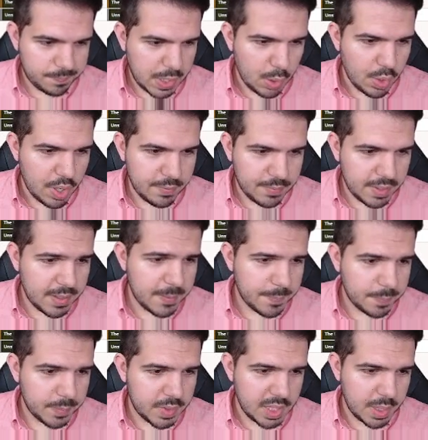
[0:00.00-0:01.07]
However,
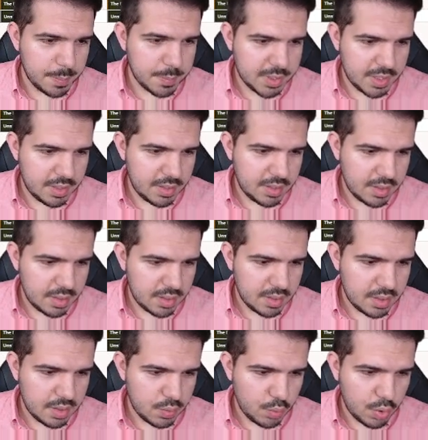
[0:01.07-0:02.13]
Tamsin,
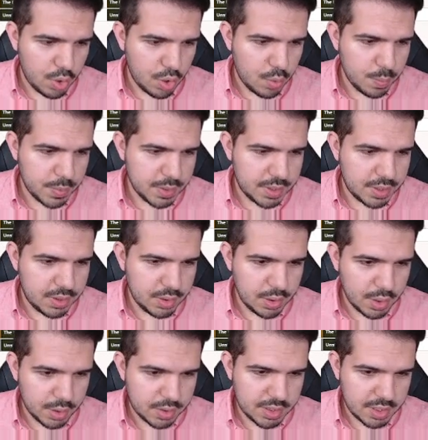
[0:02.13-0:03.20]
Rome is
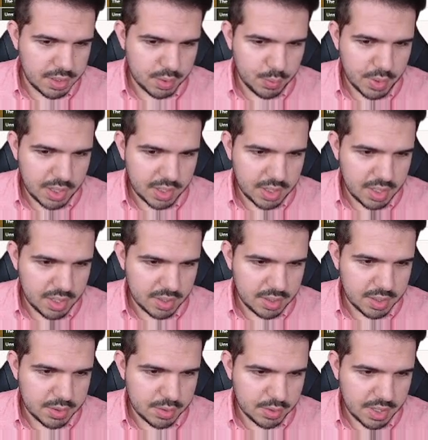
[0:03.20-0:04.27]
not such a great card.
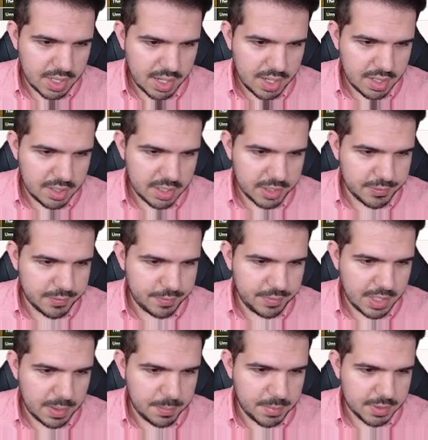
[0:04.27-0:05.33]
It's okay, it has
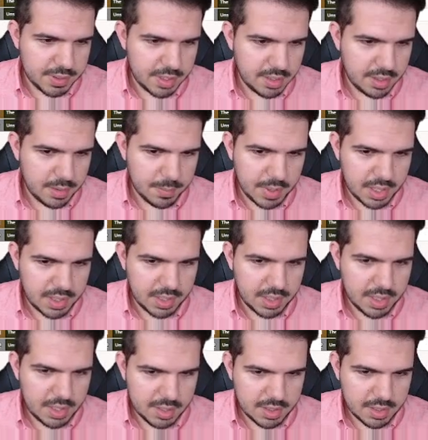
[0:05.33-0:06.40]
58% in the
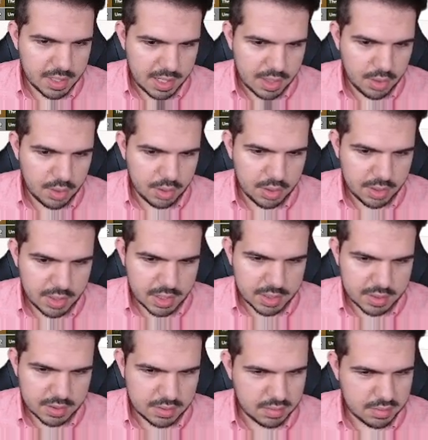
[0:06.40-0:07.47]
Mulligan and later on it
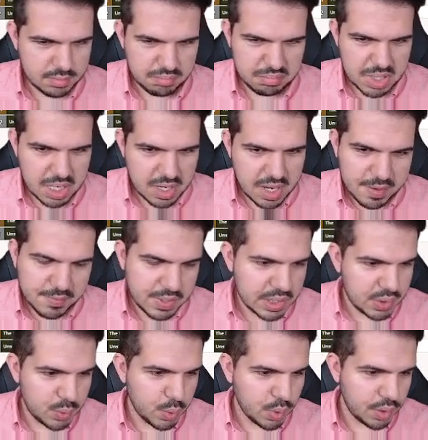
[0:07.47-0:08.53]
has an
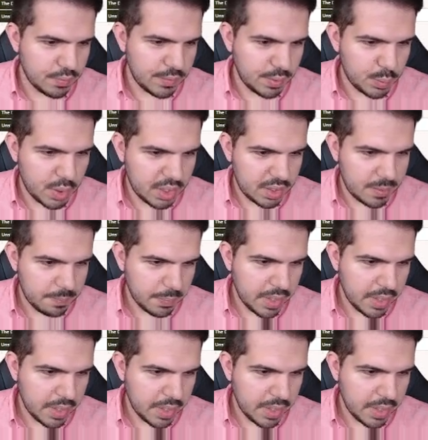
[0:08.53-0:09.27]
average drawn win rate.